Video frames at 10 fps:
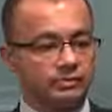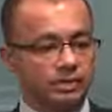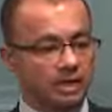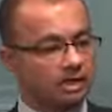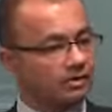
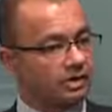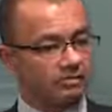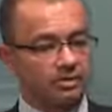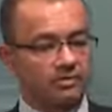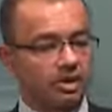the color
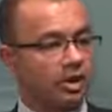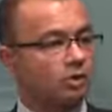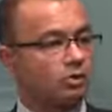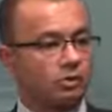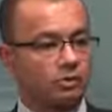can be
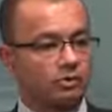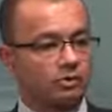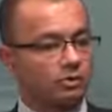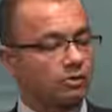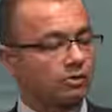brown
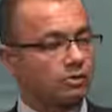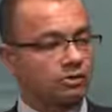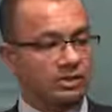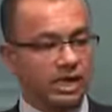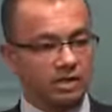
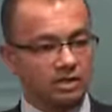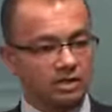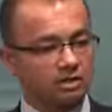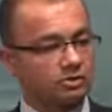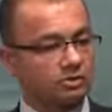or tan
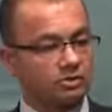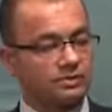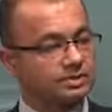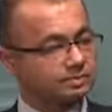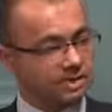colored, or
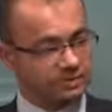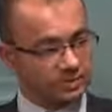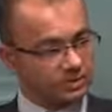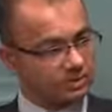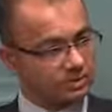even sometimes
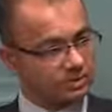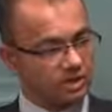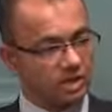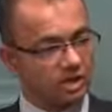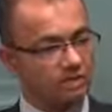is
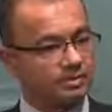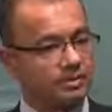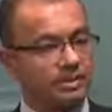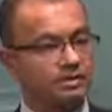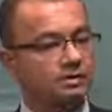darker,
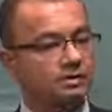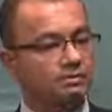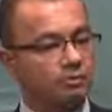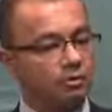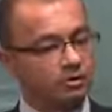but the
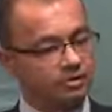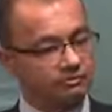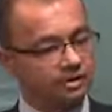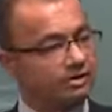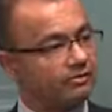borders are
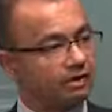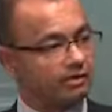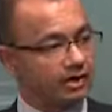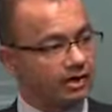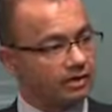very, very
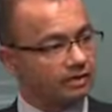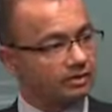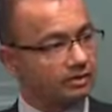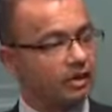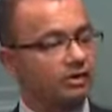irregular.
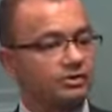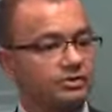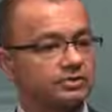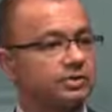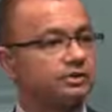The color
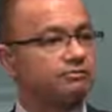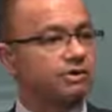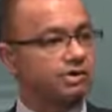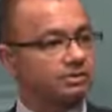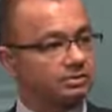is
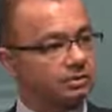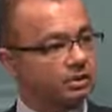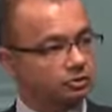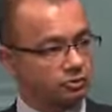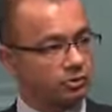very
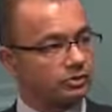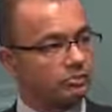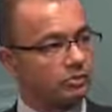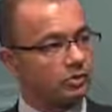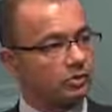similar throughout the
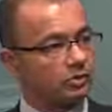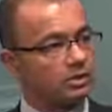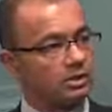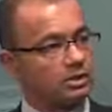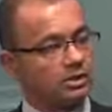mole.
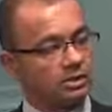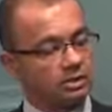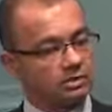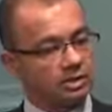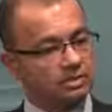
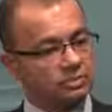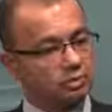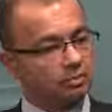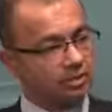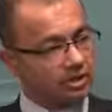There's
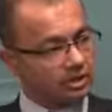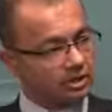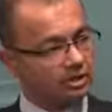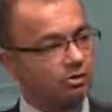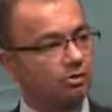no
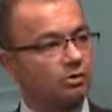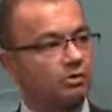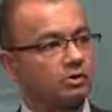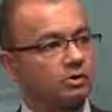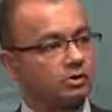bleeding
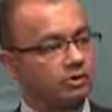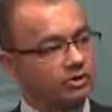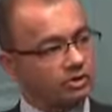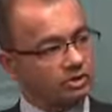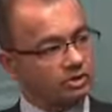or
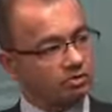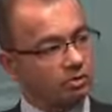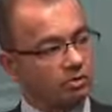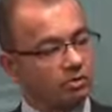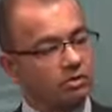itching in the
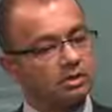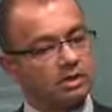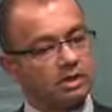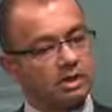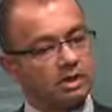mole,
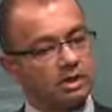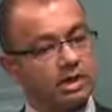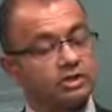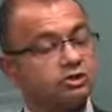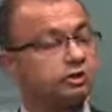
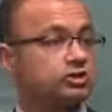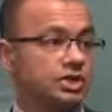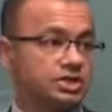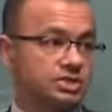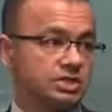and it's not
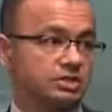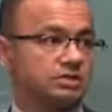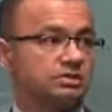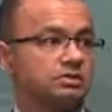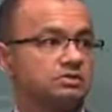changing.
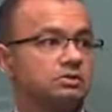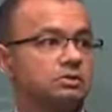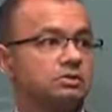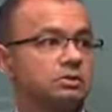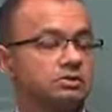So
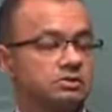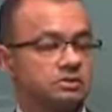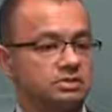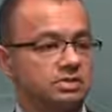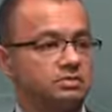
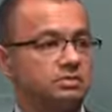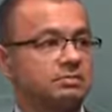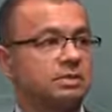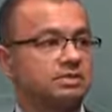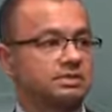it just
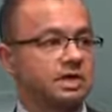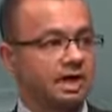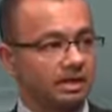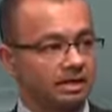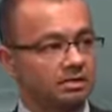remains
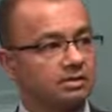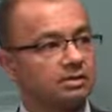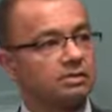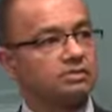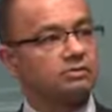static.
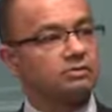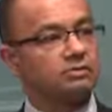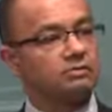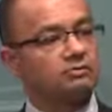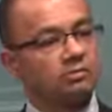
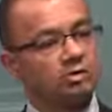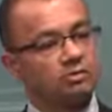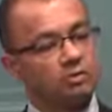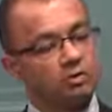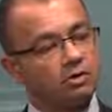So if you got
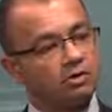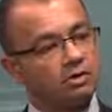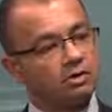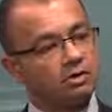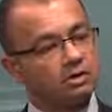a mole,
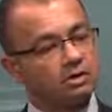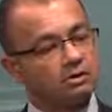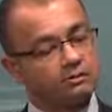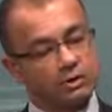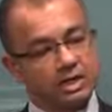
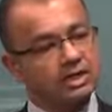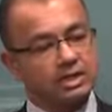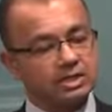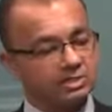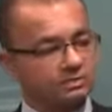if you got any
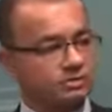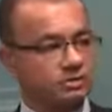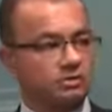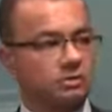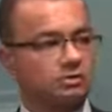lesion which
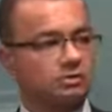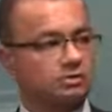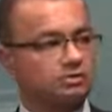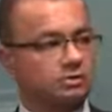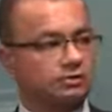has got
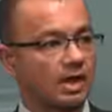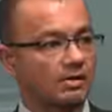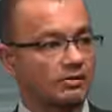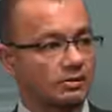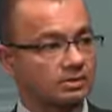those sort of
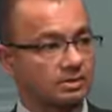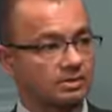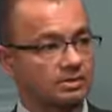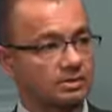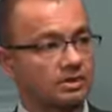
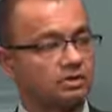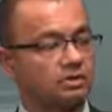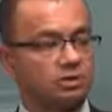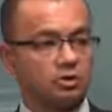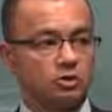characteristics,
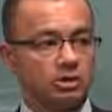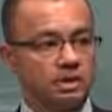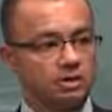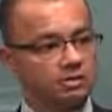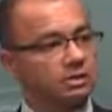then you know
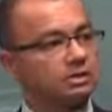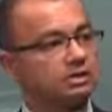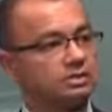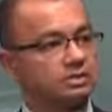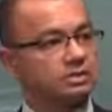that, look,
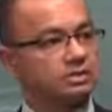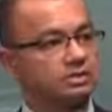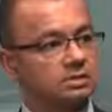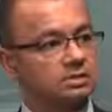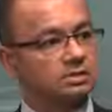this is